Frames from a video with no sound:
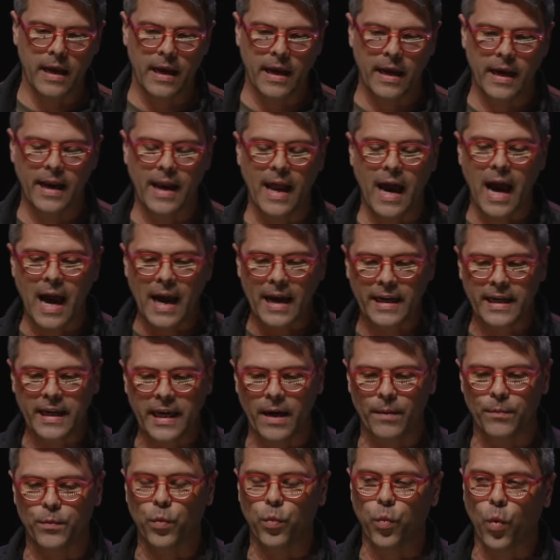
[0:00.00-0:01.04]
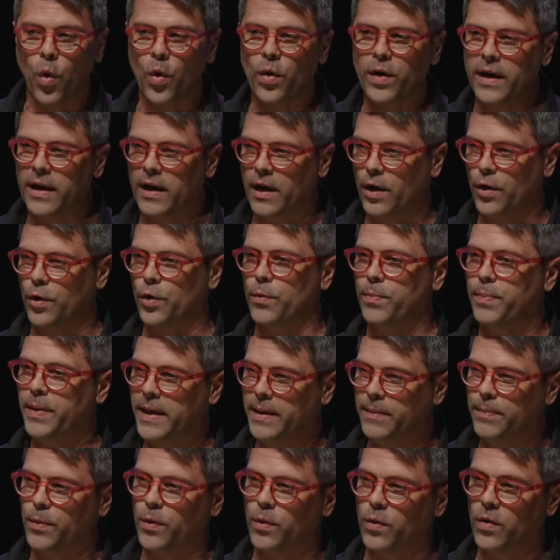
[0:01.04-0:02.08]
And I kept warning other
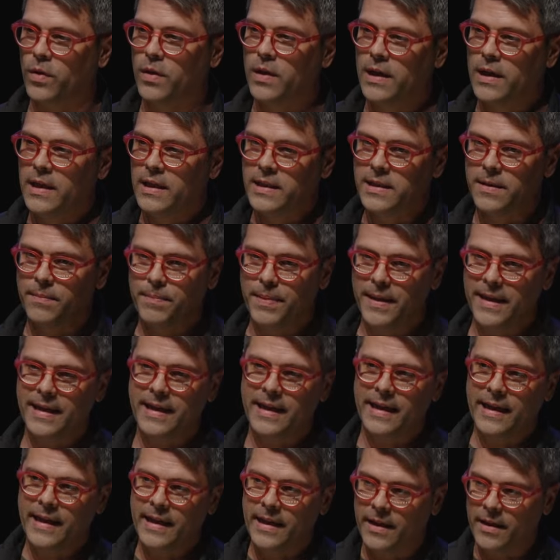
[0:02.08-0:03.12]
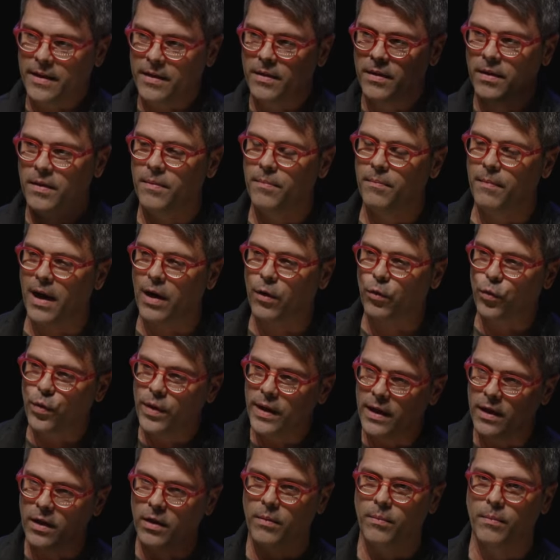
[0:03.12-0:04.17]
people to be in my
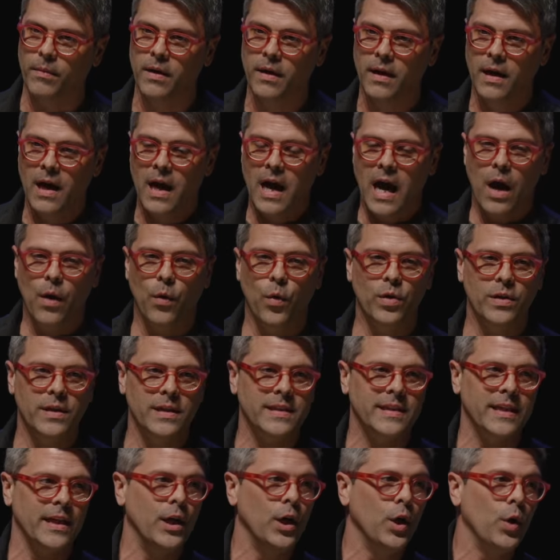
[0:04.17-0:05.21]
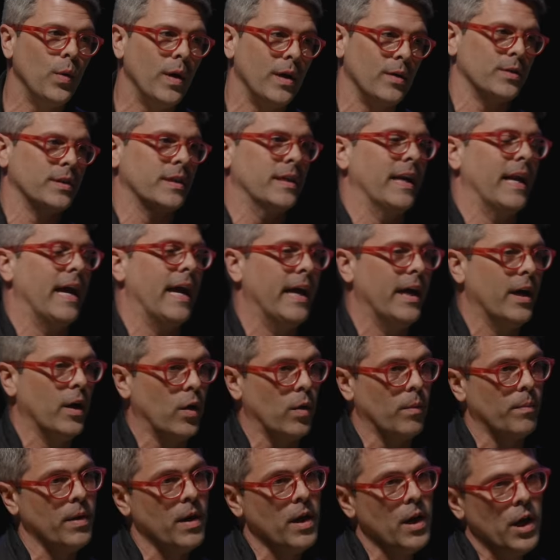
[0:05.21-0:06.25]
realm. I wanted to see who else can I
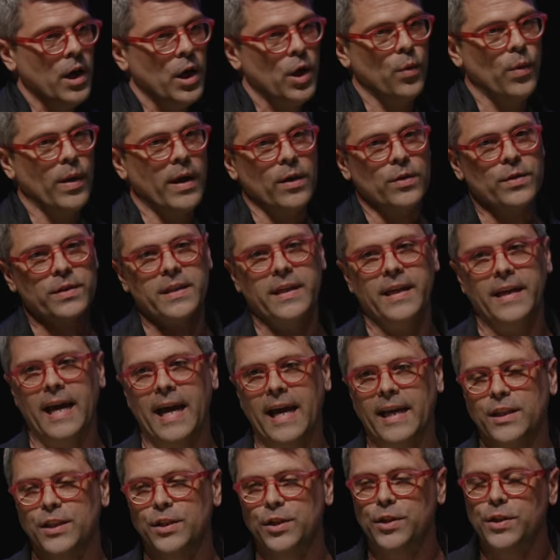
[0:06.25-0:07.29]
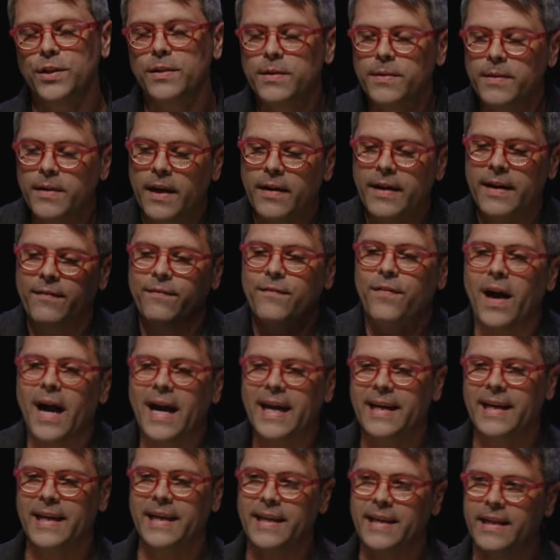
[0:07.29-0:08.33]
help? Who else can I
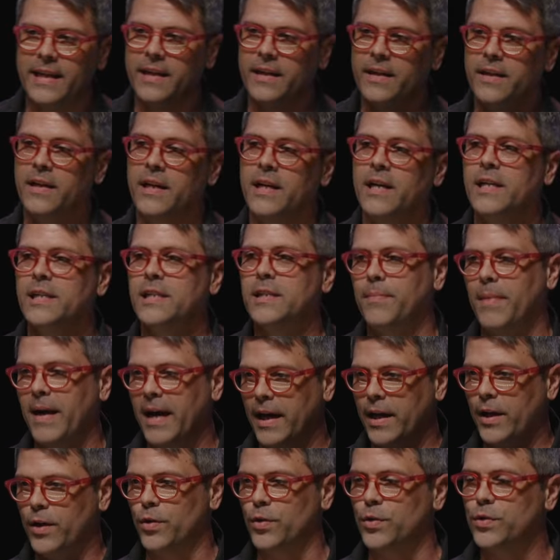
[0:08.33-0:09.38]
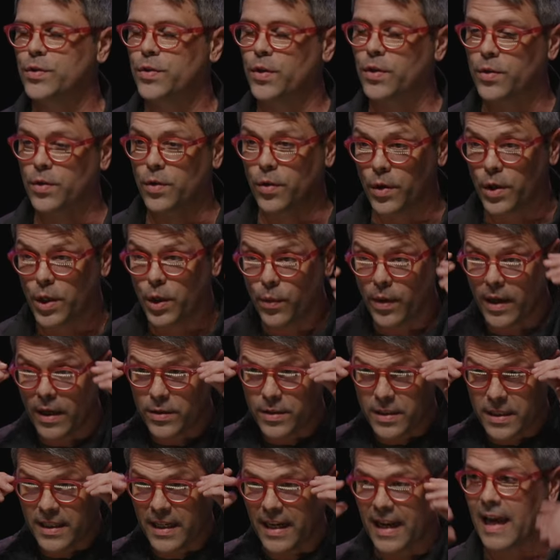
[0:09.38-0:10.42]
invite in to my inner circle? Who
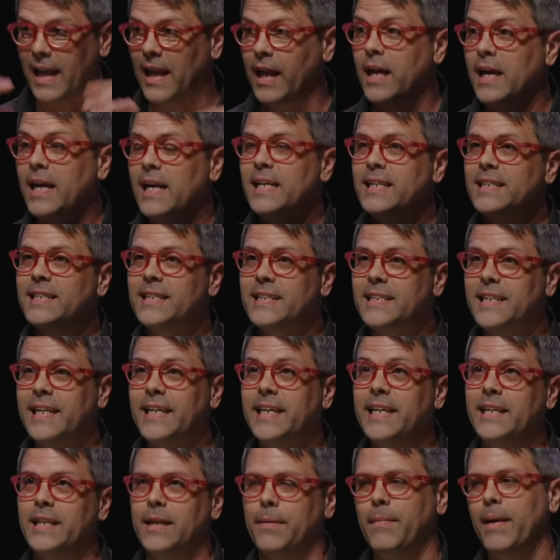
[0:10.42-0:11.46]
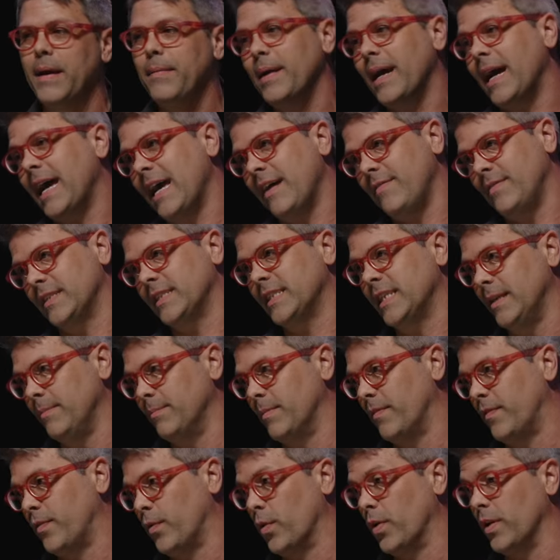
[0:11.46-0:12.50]
else can I see that maybe I haven't seen
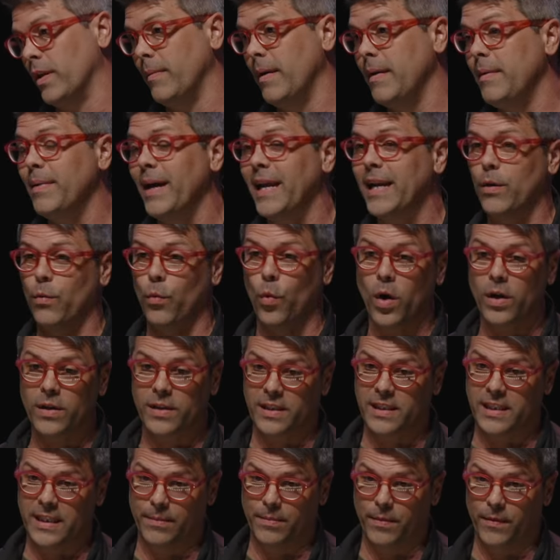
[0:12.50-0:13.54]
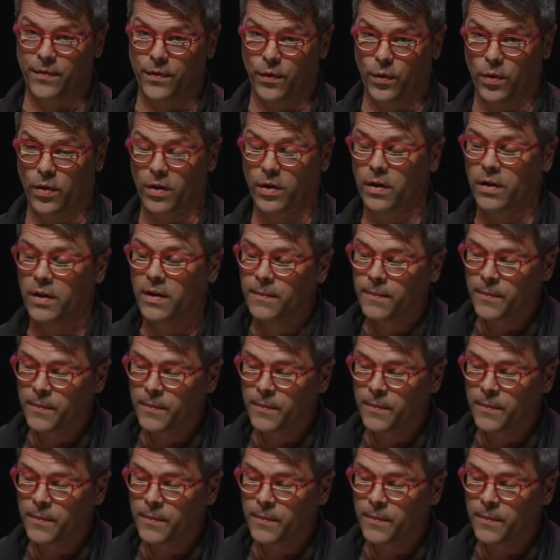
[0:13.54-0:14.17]
before, that maybe I didn't want to see before?